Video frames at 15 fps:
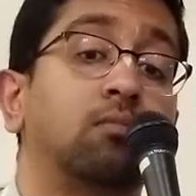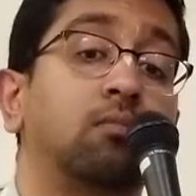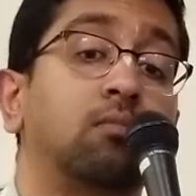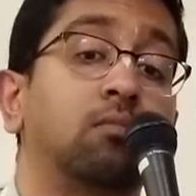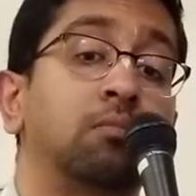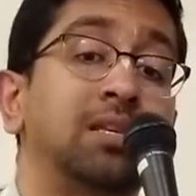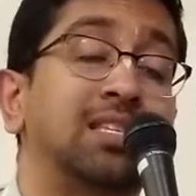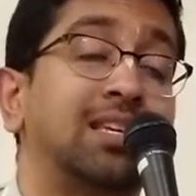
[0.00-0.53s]

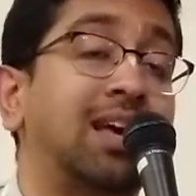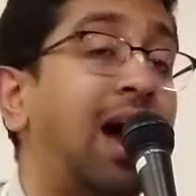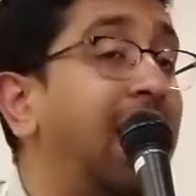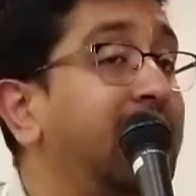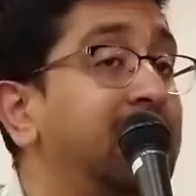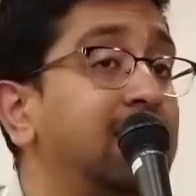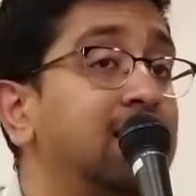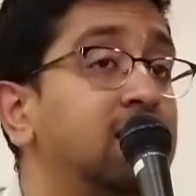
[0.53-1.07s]

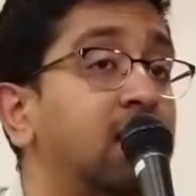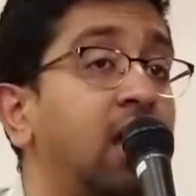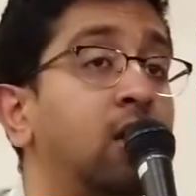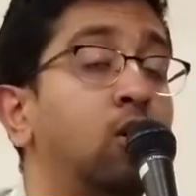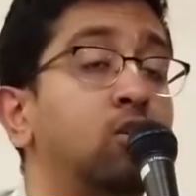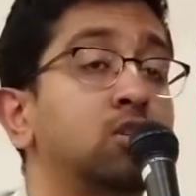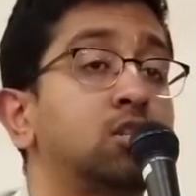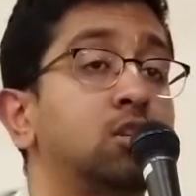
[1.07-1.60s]
misguided, and
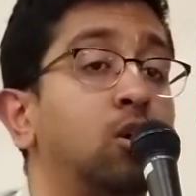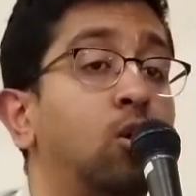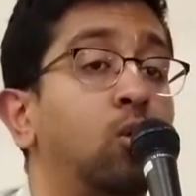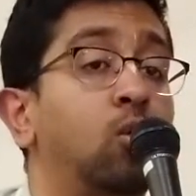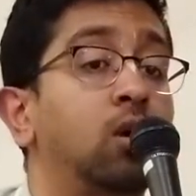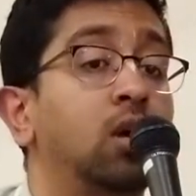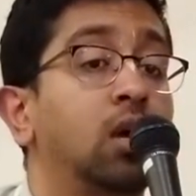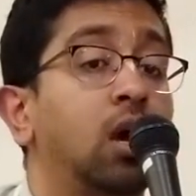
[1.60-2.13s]

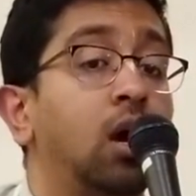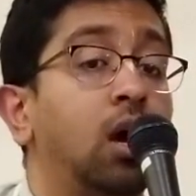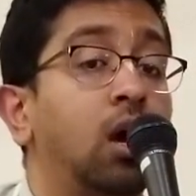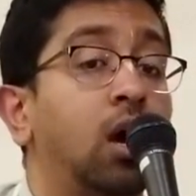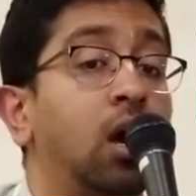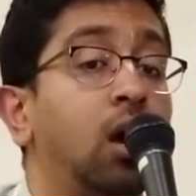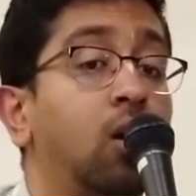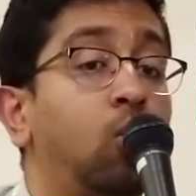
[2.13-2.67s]
also
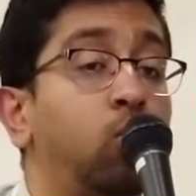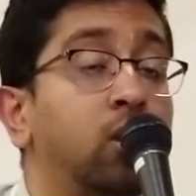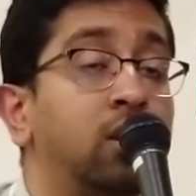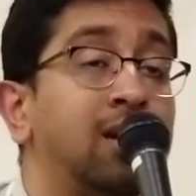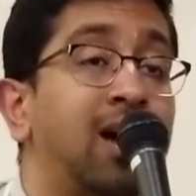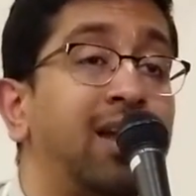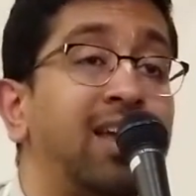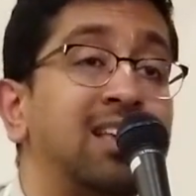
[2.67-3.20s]
we're
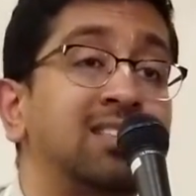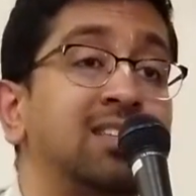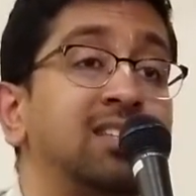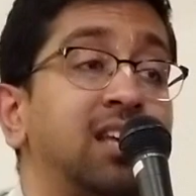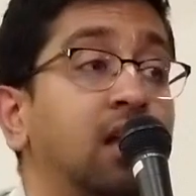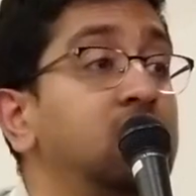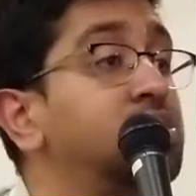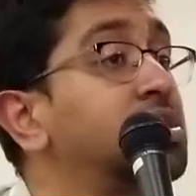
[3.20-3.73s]
not as
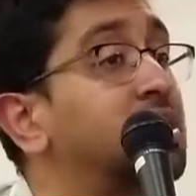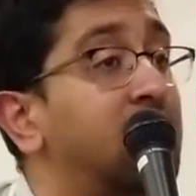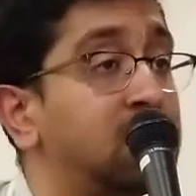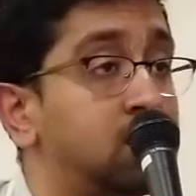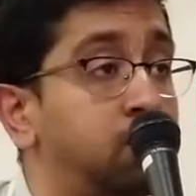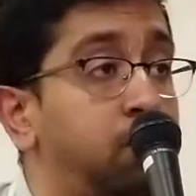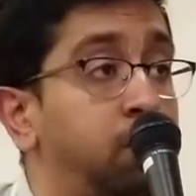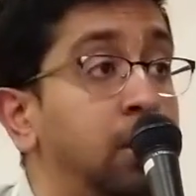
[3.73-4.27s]
intelligent
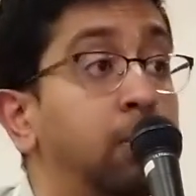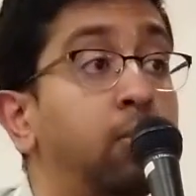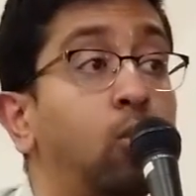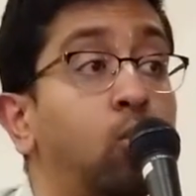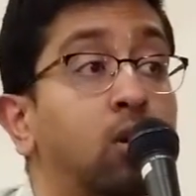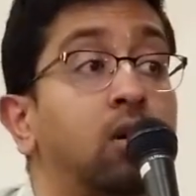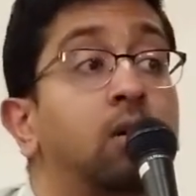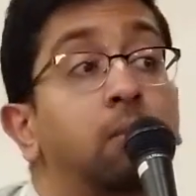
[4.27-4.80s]
as people
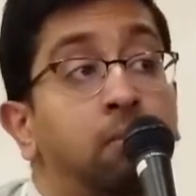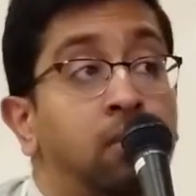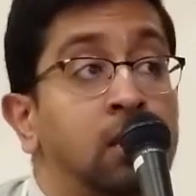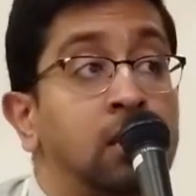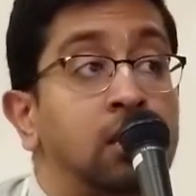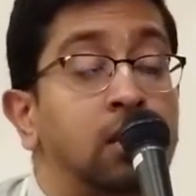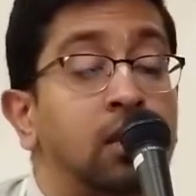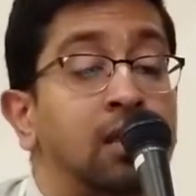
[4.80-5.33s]
were
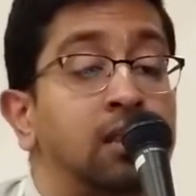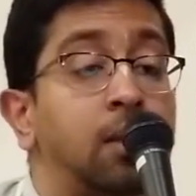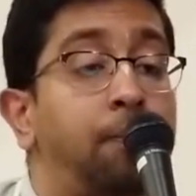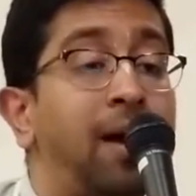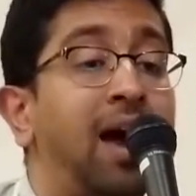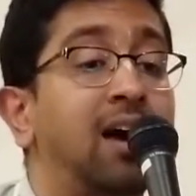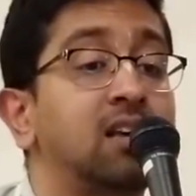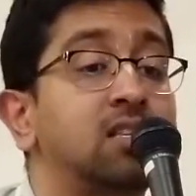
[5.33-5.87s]
in the
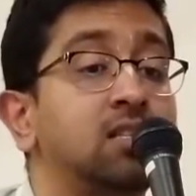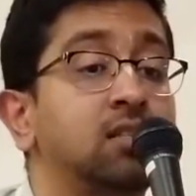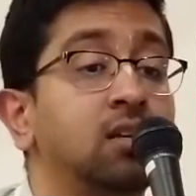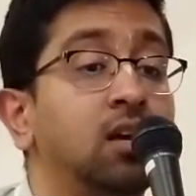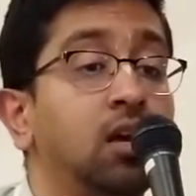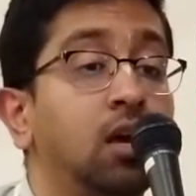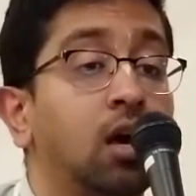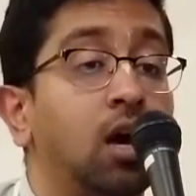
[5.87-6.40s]
past,
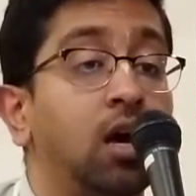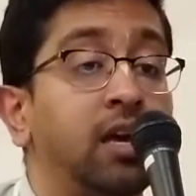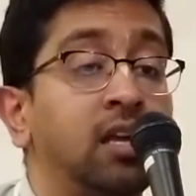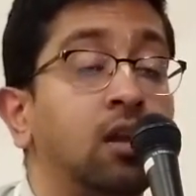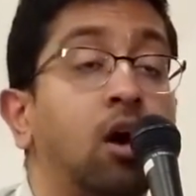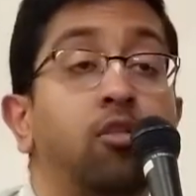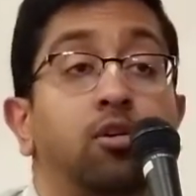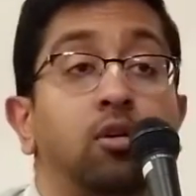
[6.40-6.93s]

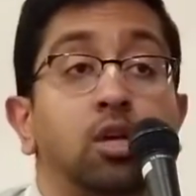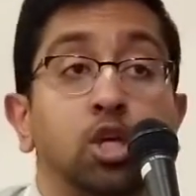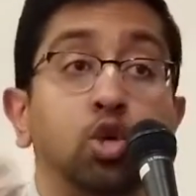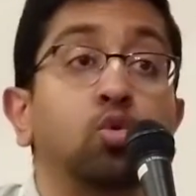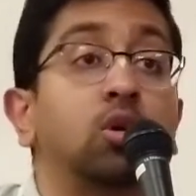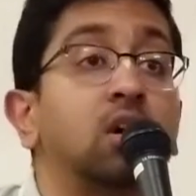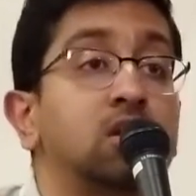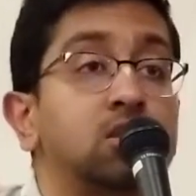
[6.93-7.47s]
in other
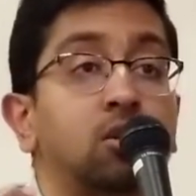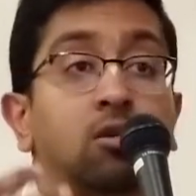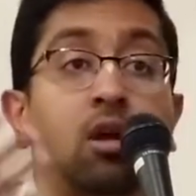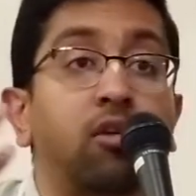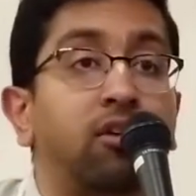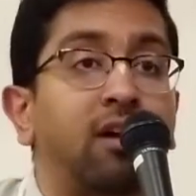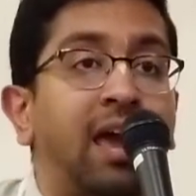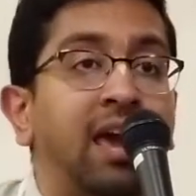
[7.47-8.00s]
yugas or in
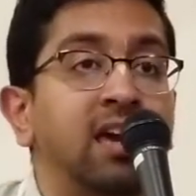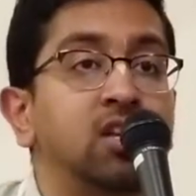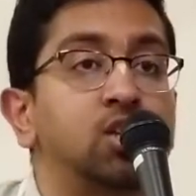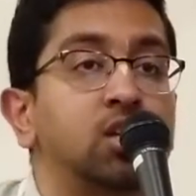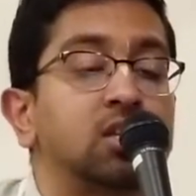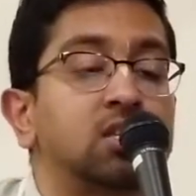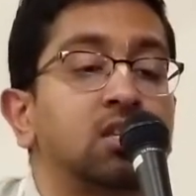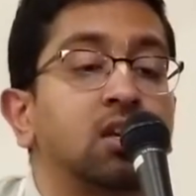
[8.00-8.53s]
other
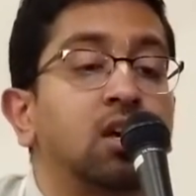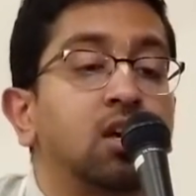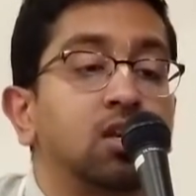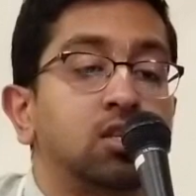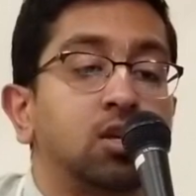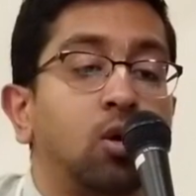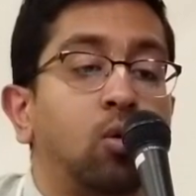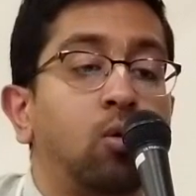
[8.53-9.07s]
ages.
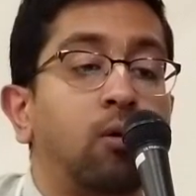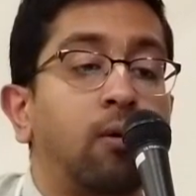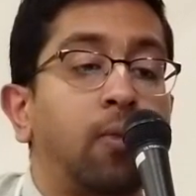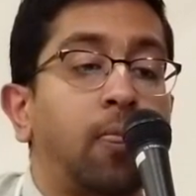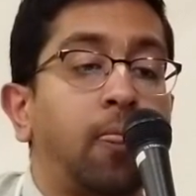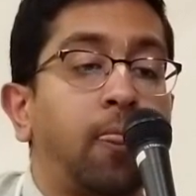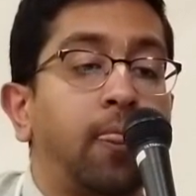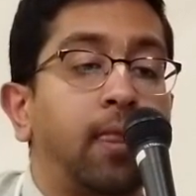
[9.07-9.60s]
So
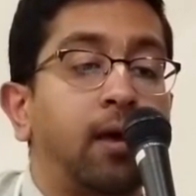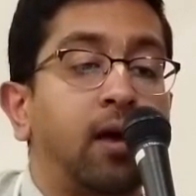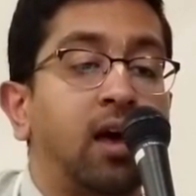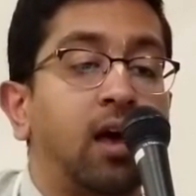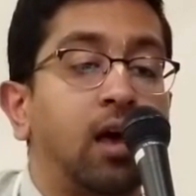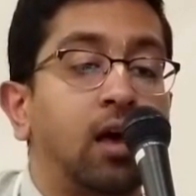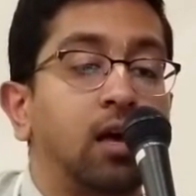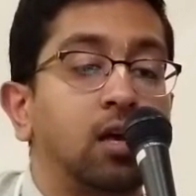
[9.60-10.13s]

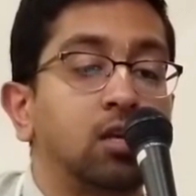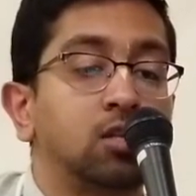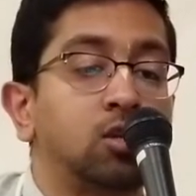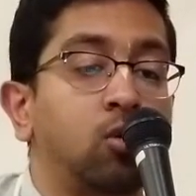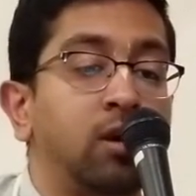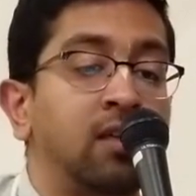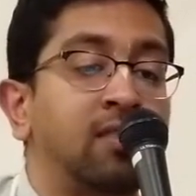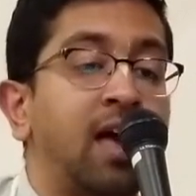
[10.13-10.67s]

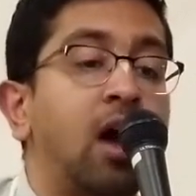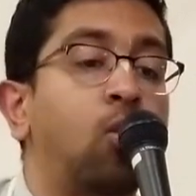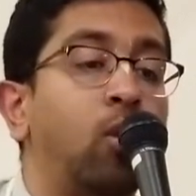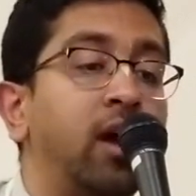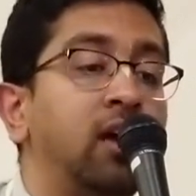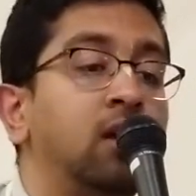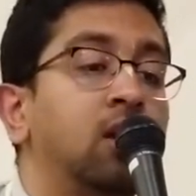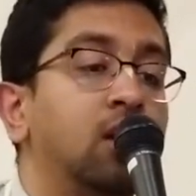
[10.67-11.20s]
in that
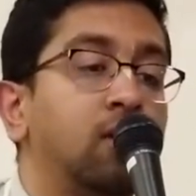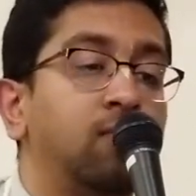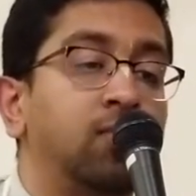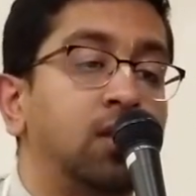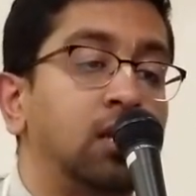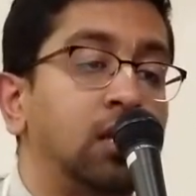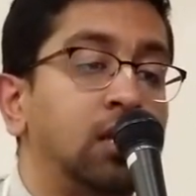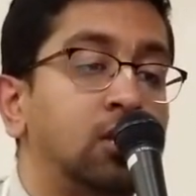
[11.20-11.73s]
way,
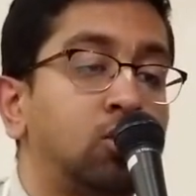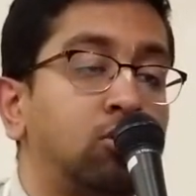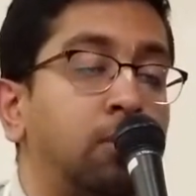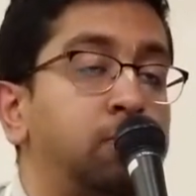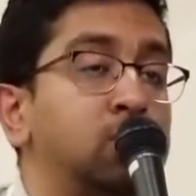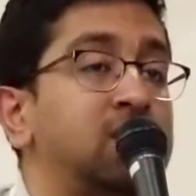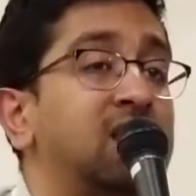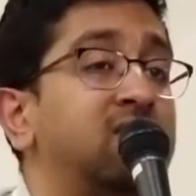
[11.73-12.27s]
the
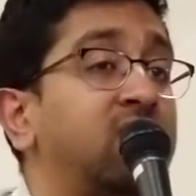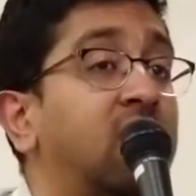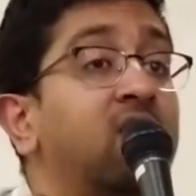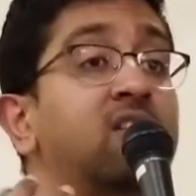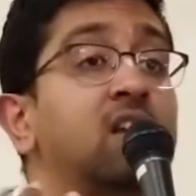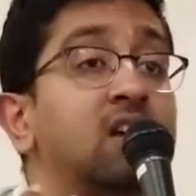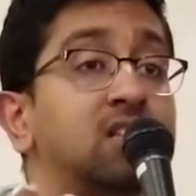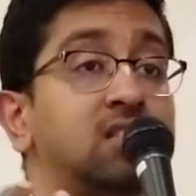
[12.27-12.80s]
scriptures have
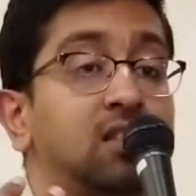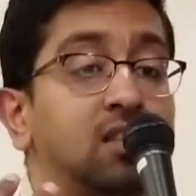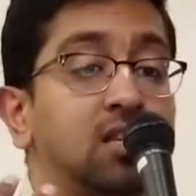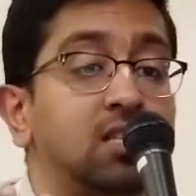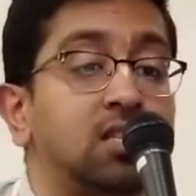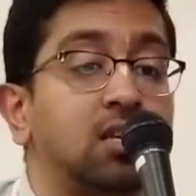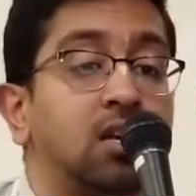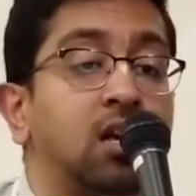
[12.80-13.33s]
given us
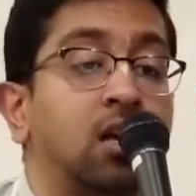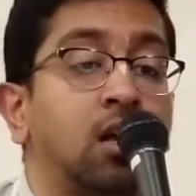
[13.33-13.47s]
this